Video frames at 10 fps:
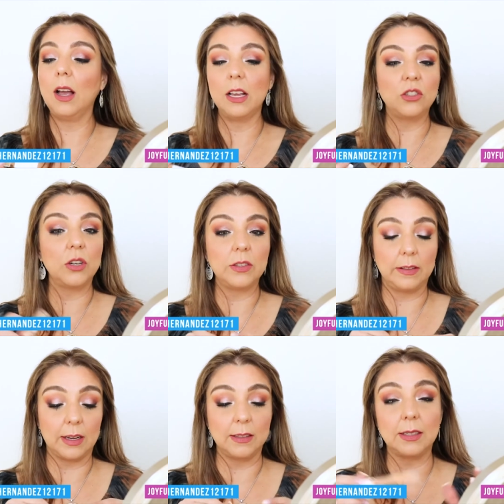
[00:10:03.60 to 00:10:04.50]
Oh, I should have done
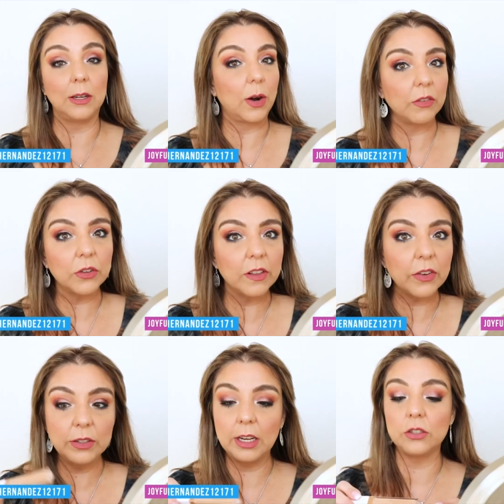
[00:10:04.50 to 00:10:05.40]
the concealer after the
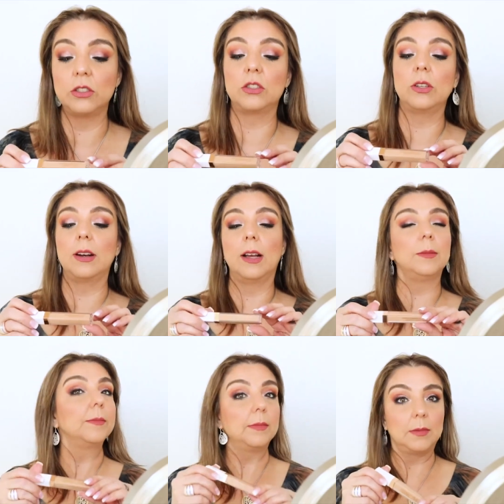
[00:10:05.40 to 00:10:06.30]
foundation, shouldn't
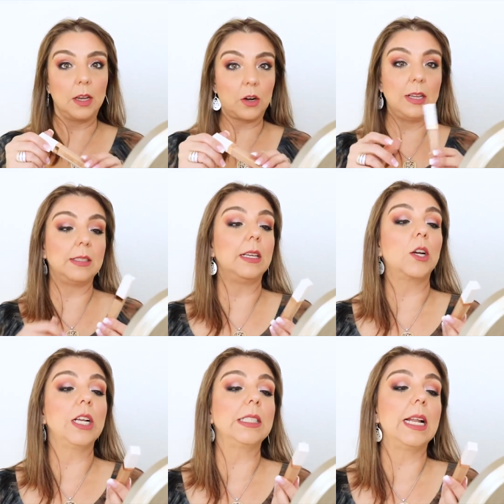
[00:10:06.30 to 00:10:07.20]
I? Crazy,
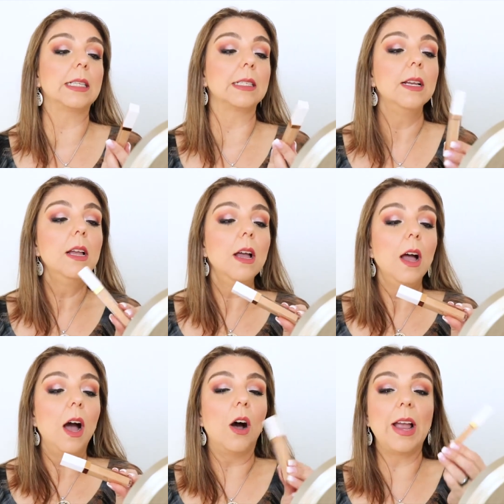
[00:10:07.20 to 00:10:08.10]
craziness.
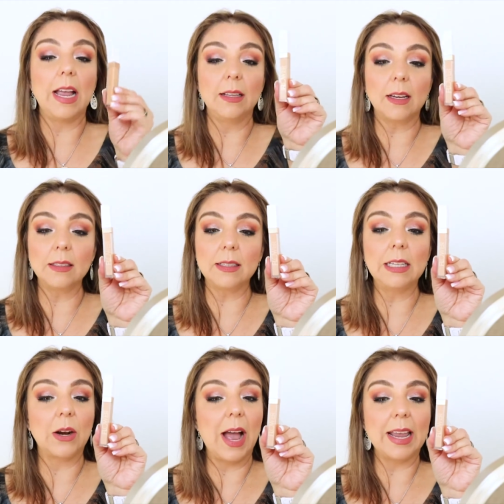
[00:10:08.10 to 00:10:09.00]
Okay, the
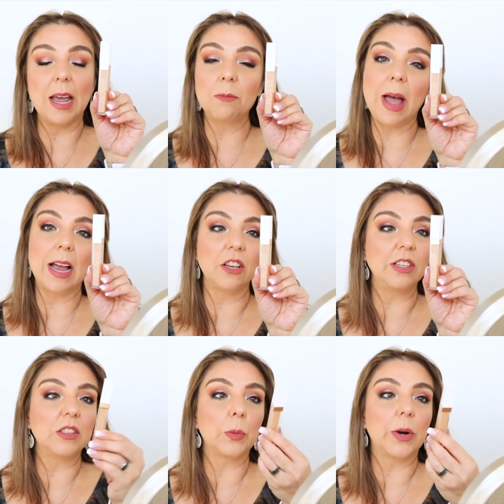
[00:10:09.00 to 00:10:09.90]
concealer. Again,
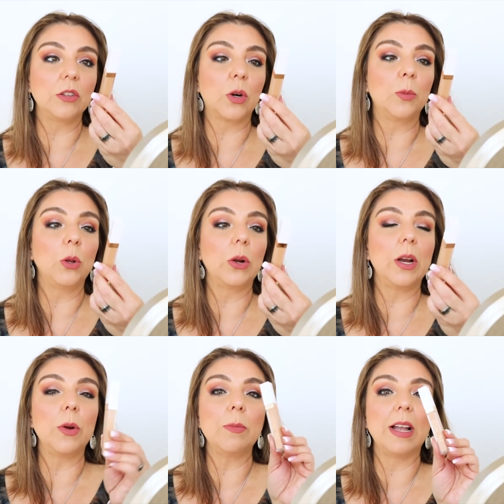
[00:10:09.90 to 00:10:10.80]
packaging super adorable.
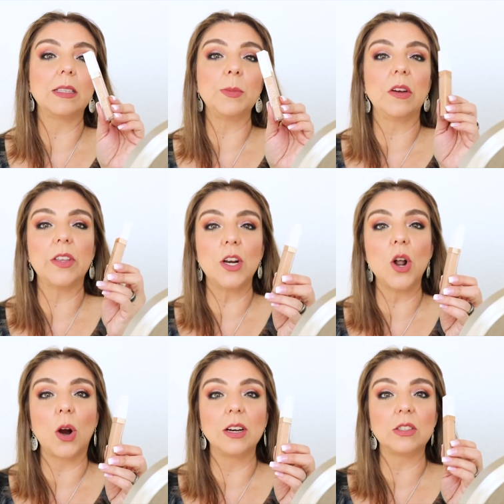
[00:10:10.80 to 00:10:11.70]
It reminds me of the
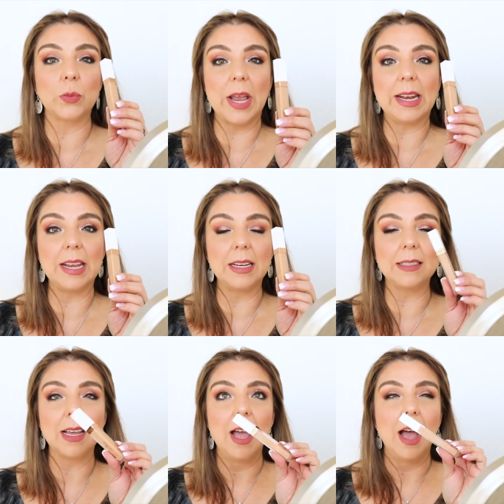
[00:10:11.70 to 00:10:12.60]
NARS Radiant,